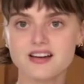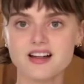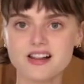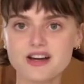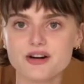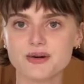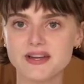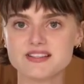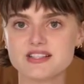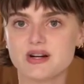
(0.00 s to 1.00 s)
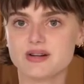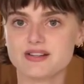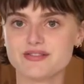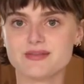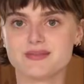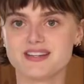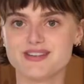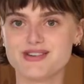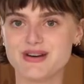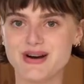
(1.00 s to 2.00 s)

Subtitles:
Hello, it's Carly from the intro.